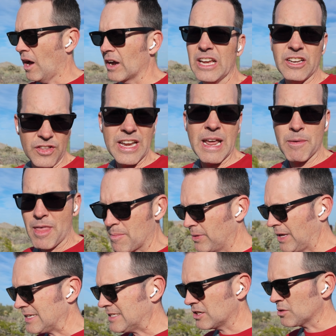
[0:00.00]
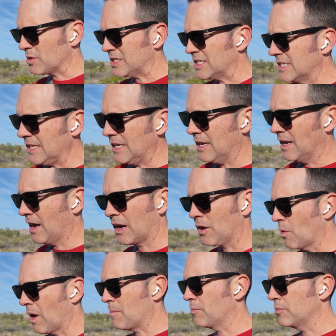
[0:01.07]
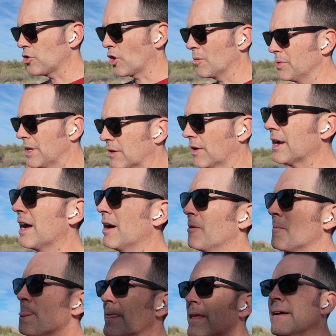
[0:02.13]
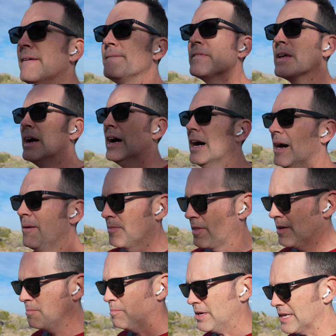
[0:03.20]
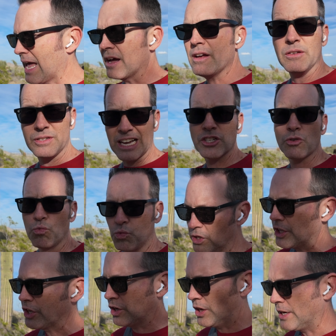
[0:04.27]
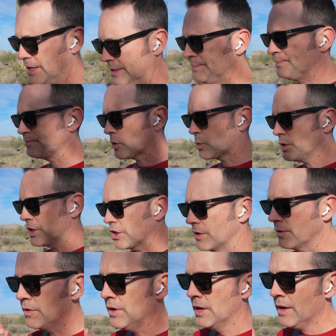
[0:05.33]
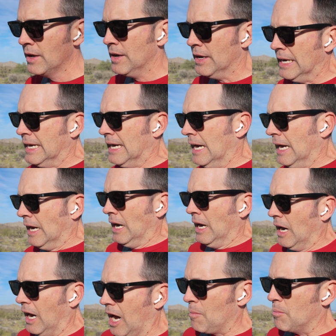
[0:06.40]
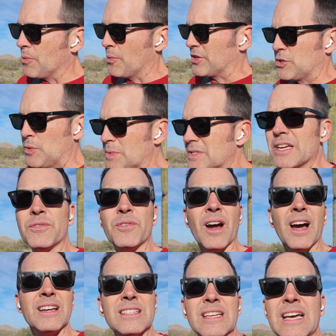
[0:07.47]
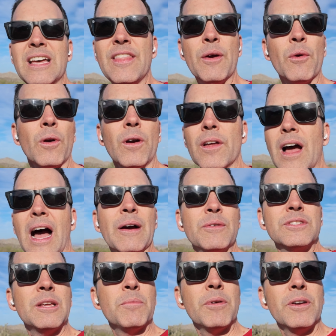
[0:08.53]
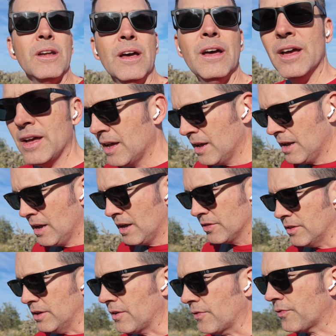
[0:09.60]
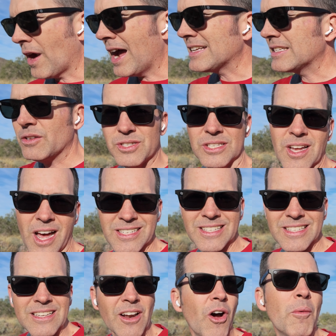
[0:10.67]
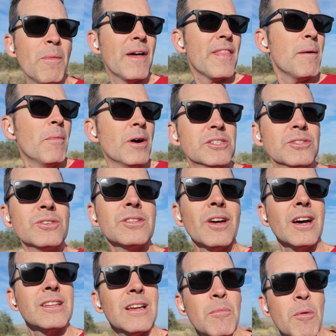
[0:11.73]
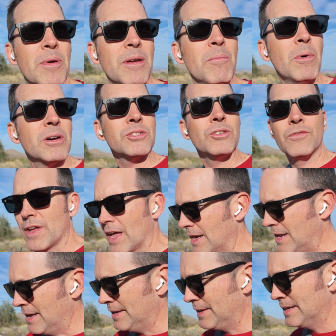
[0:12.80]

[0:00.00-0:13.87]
get you the name of that place. It starts with a C. I don't know why I'm drawing a blank right now. But yeah, it was actually really good, really good. But with the sweet potato fries, I was dipping the fries in those sauces. Oh man, that mustard sauce. I'm a big mustard fan.